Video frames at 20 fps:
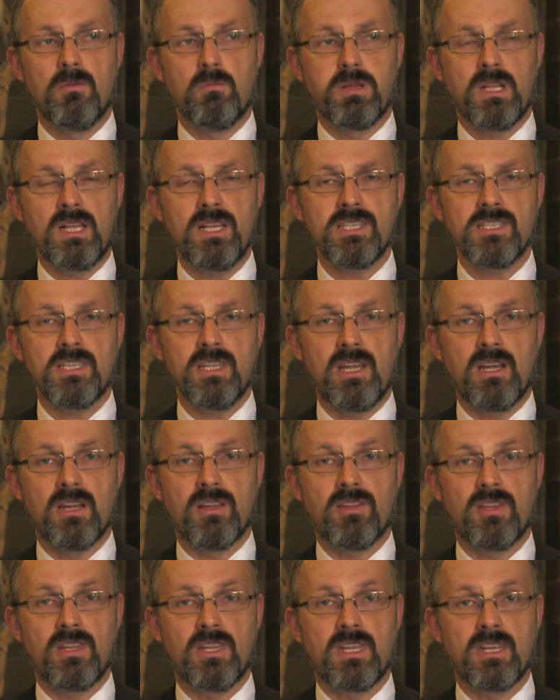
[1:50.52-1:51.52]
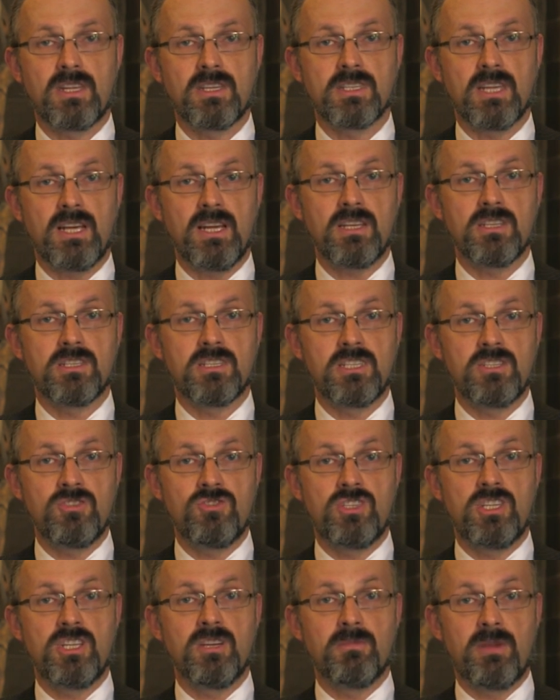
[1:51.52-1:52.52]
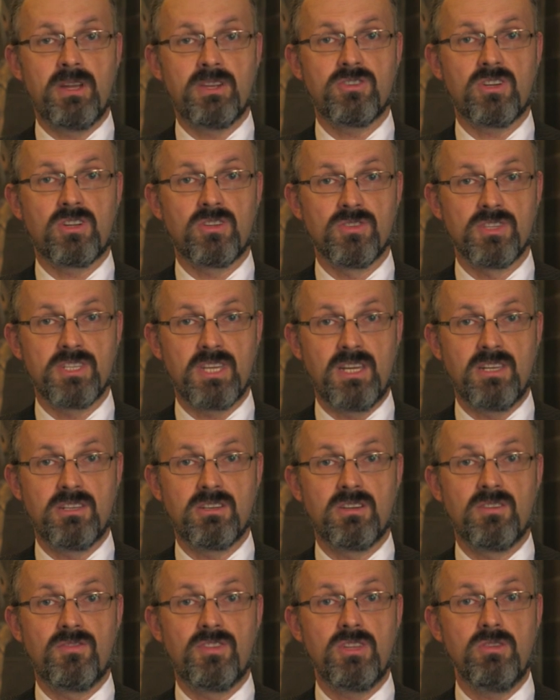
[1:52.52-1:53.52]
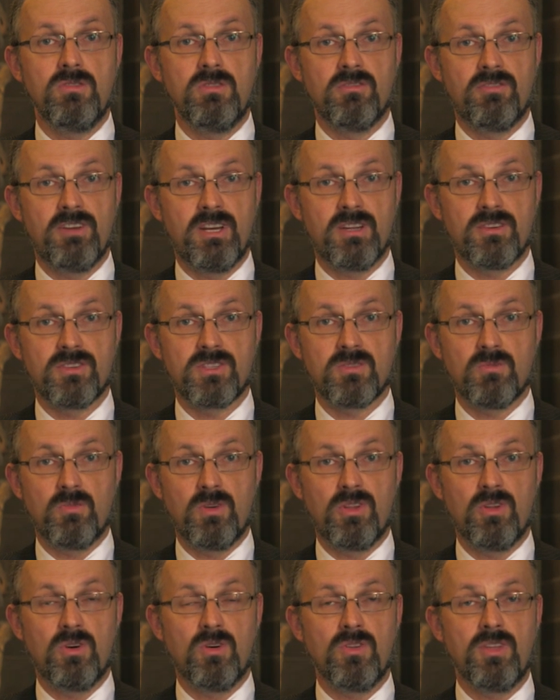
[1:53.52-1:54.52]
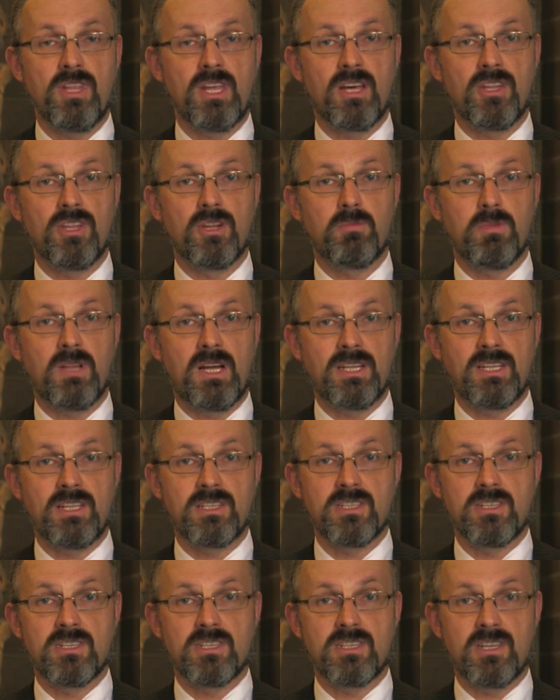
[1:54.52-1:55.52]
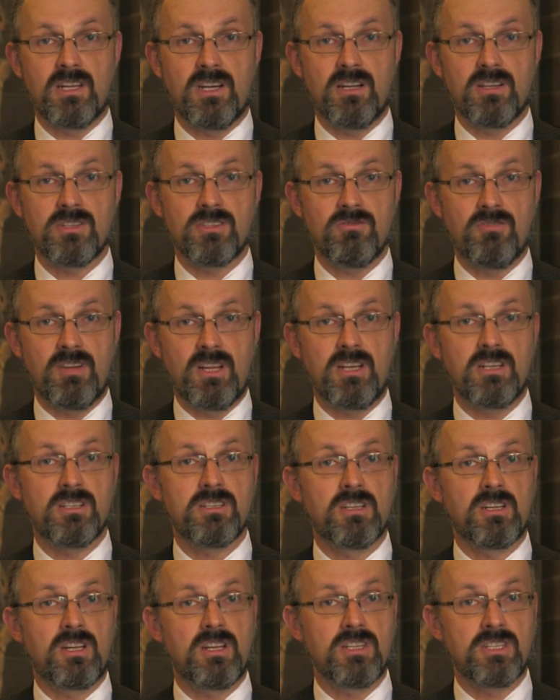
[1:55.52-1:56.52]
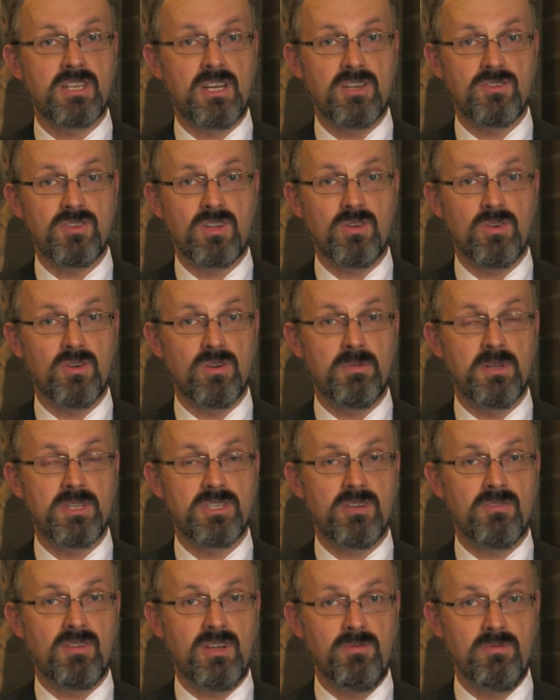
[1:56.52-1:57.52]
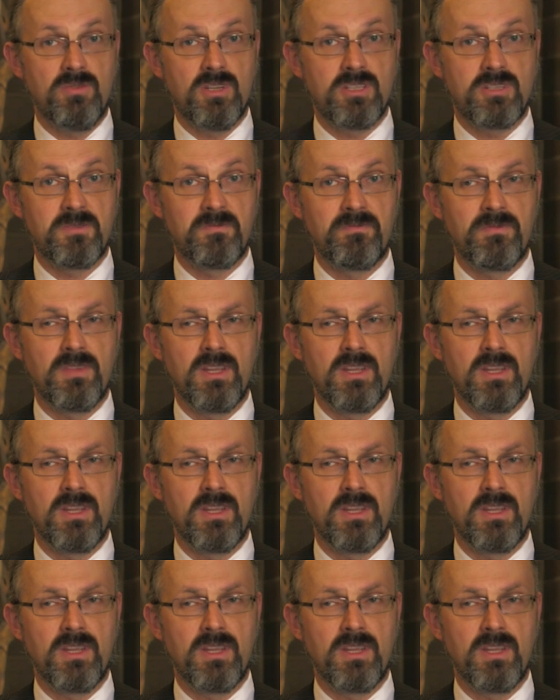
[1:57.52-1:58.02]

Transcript: placed the Earth at the exact geometrical center of the universe, with all the other planets and stars arranged in concentric orbits around it.